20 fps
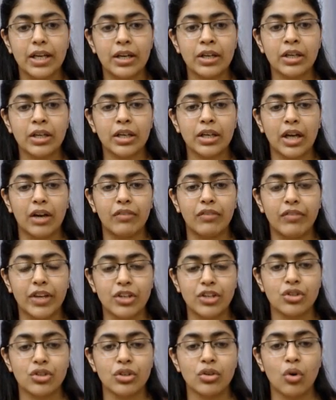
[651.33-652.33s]
a
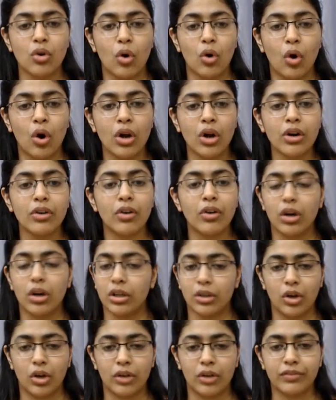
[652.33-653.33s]
conviction or
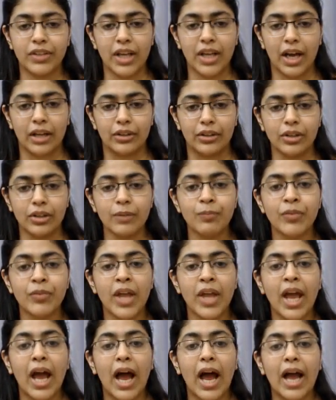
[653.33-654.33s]
of the other,
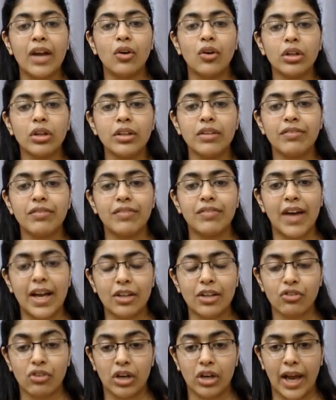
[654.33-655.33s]
and not the
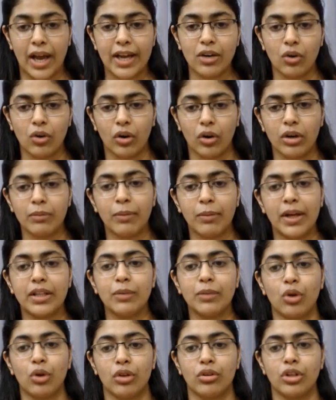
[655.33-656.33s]
facts relied on by
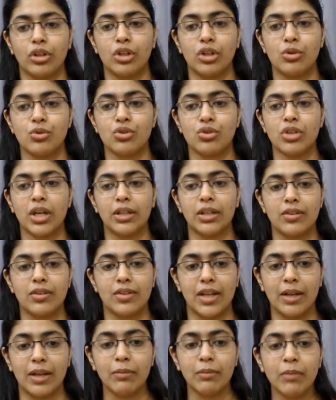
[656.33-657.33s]
the prosecution are the
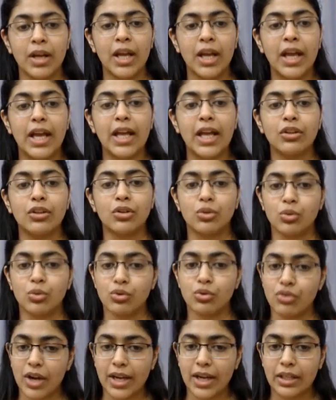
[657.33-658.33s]
same in the
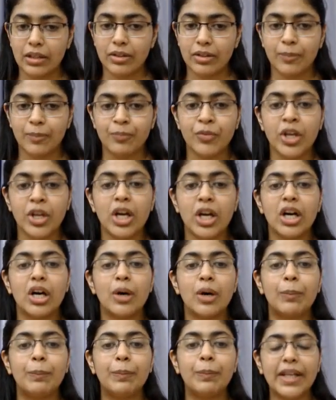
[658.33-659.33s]
two trials.
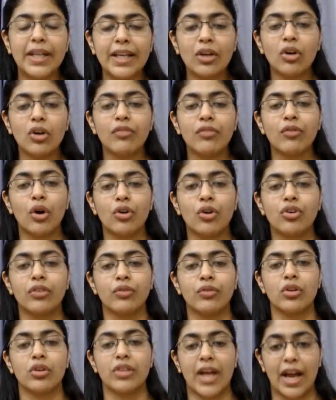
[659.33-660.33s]
A plea of
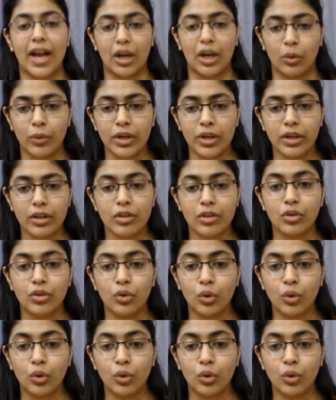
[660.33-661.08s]
autrefois acquit is